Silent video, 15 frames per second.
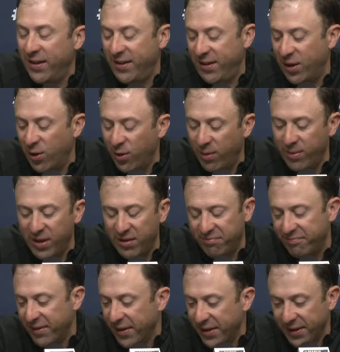You know, I mean,
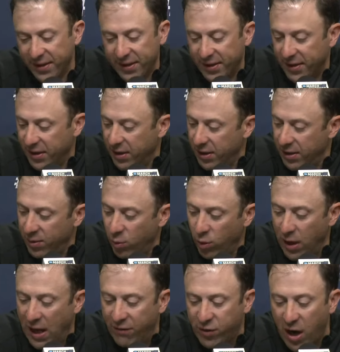
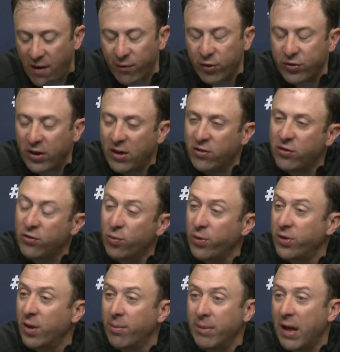we'll have conversations
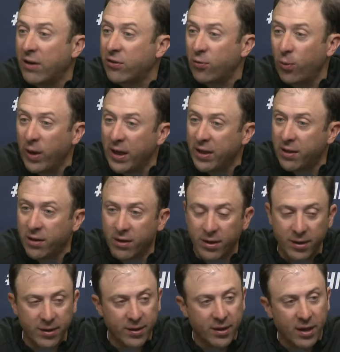with them next week.
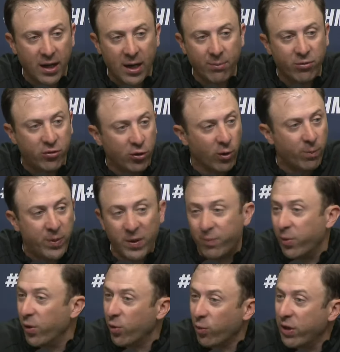I'm sure
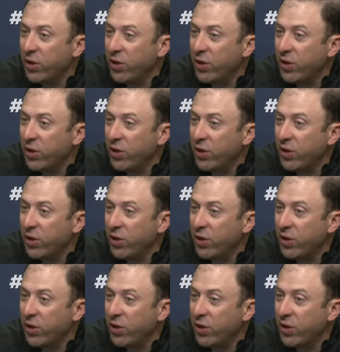people are